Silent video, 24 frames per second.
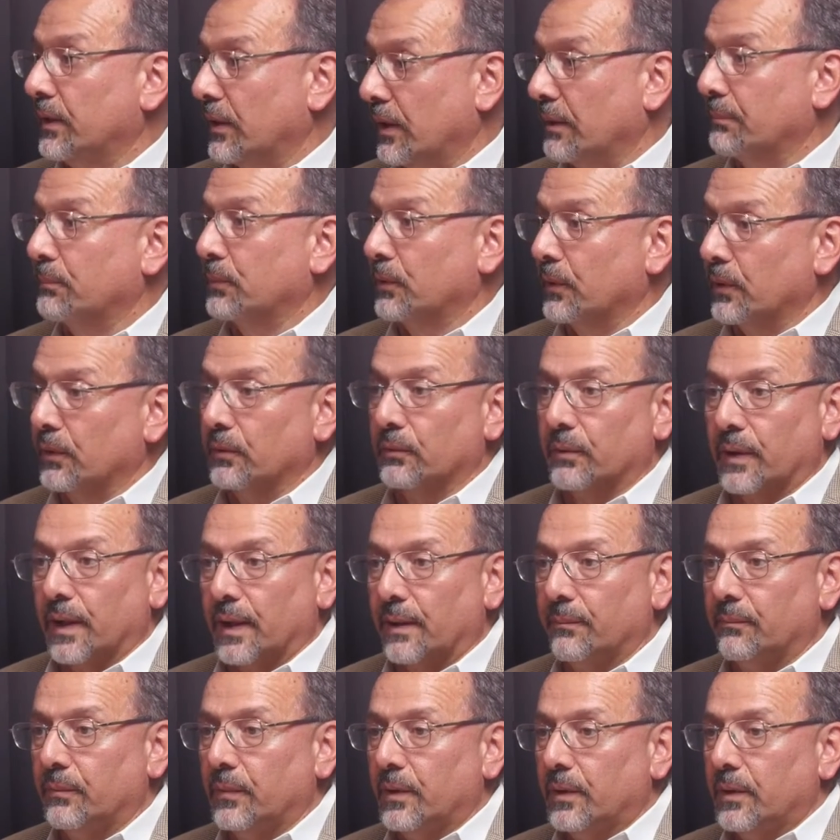
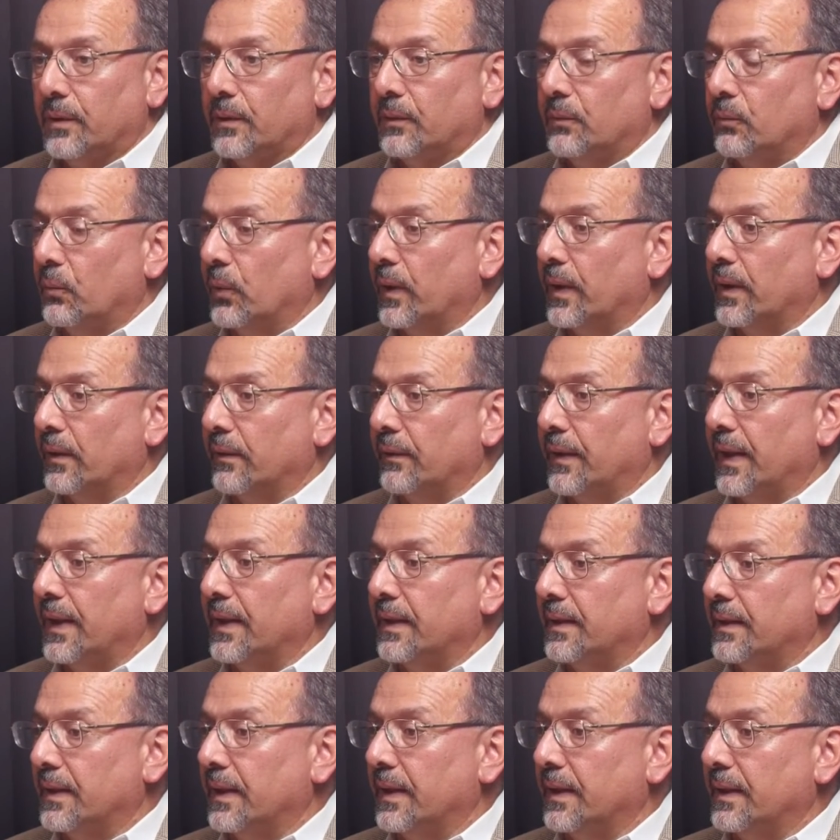program, where they
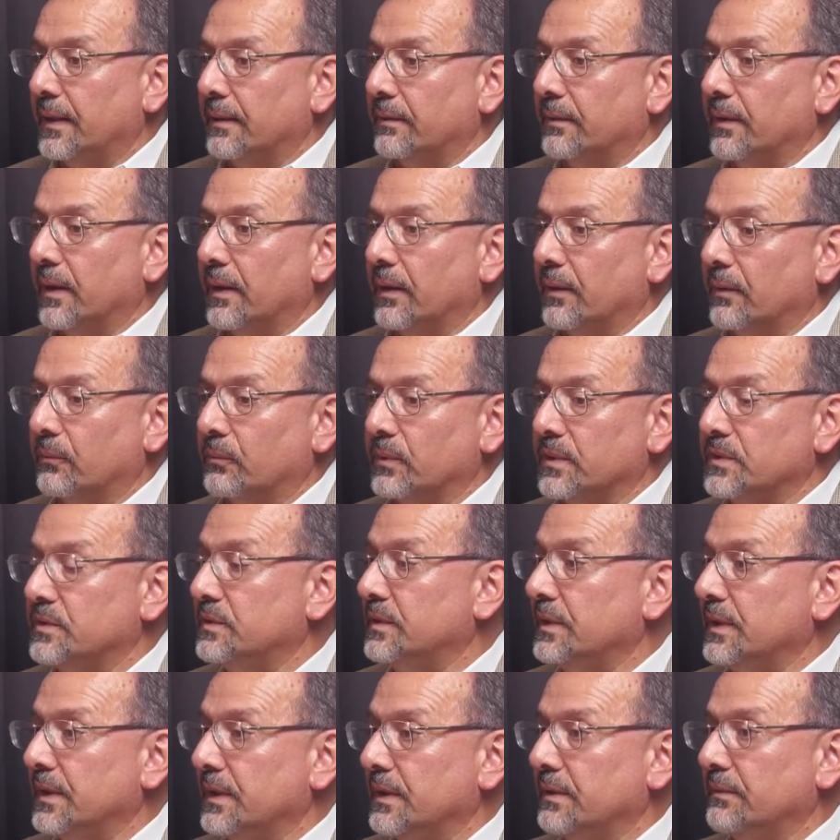can
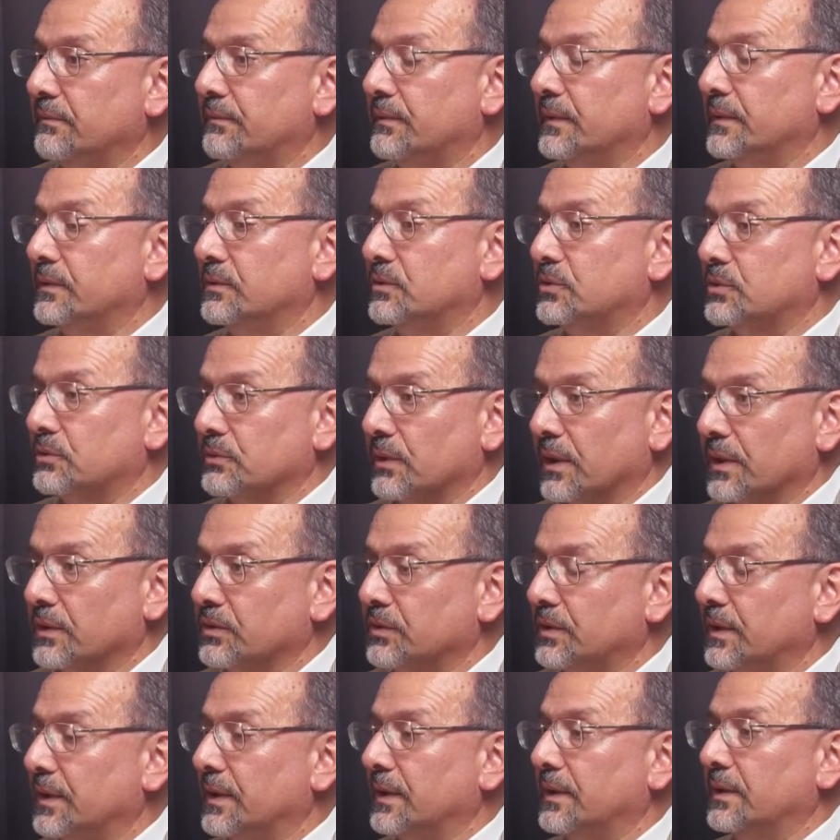receive
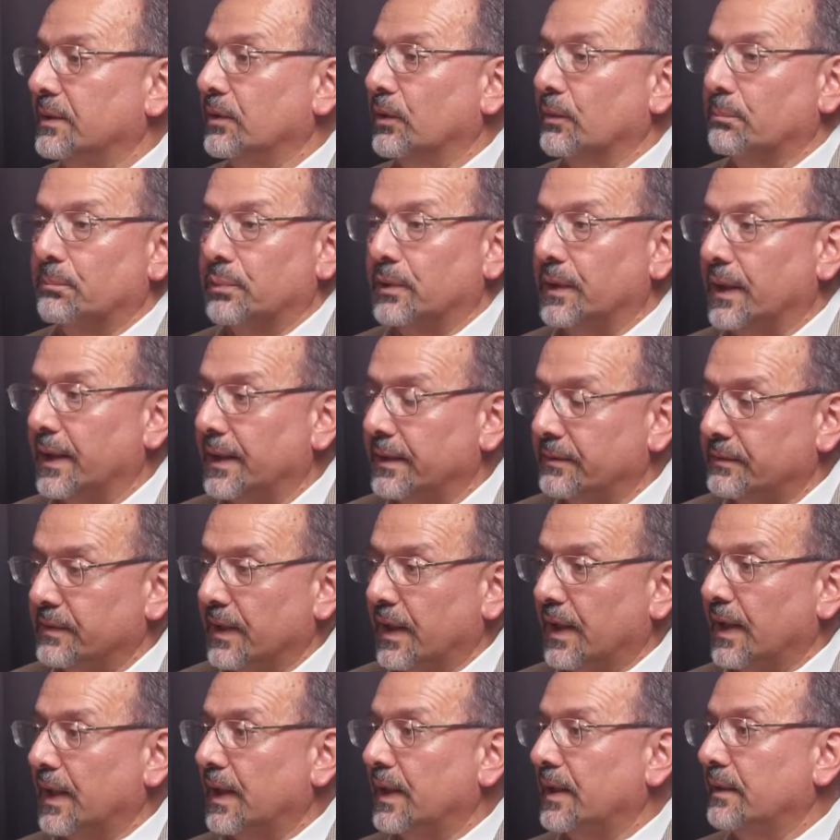instruction or
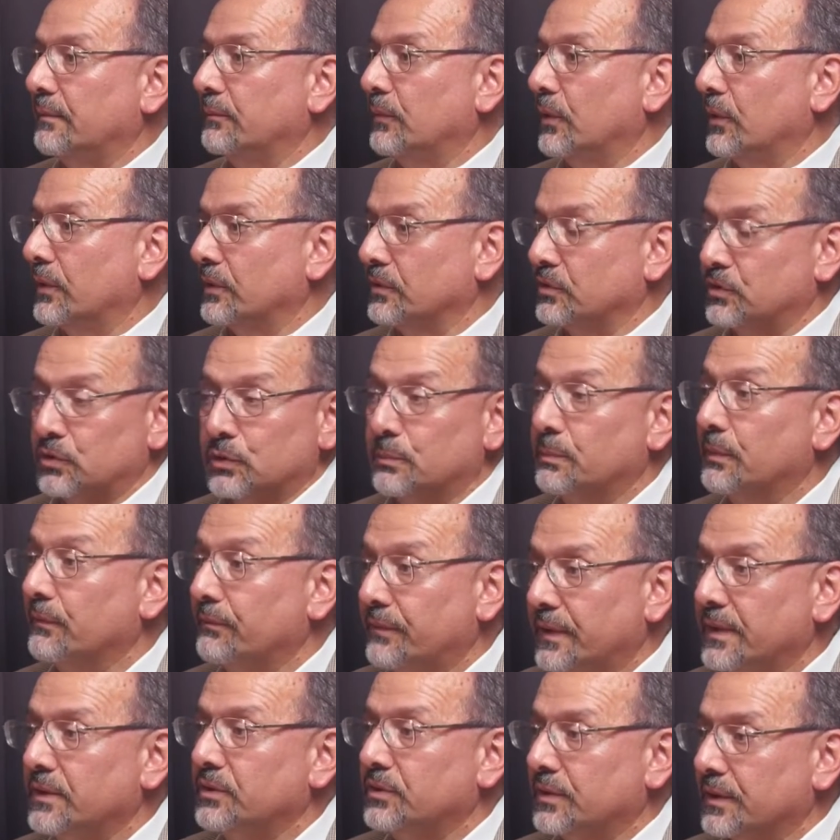playtime or
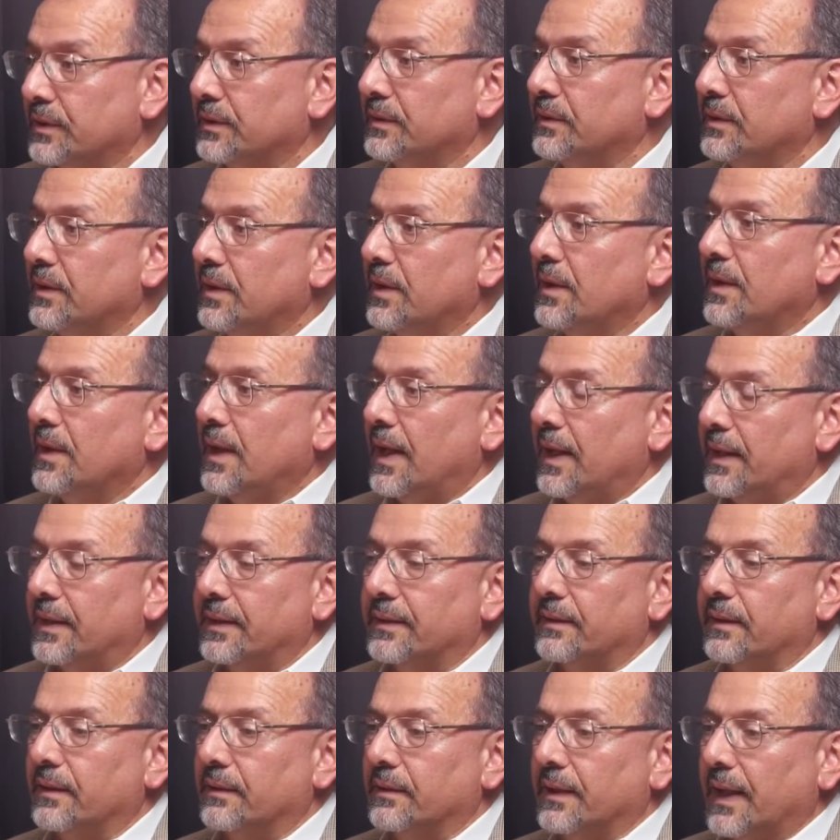supervision, and
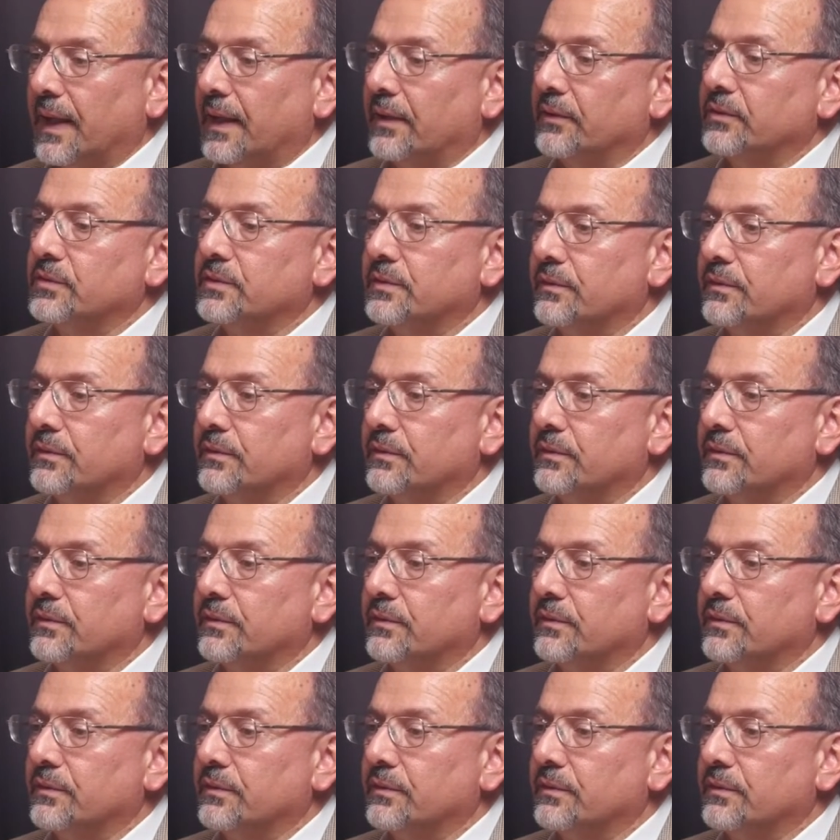it allows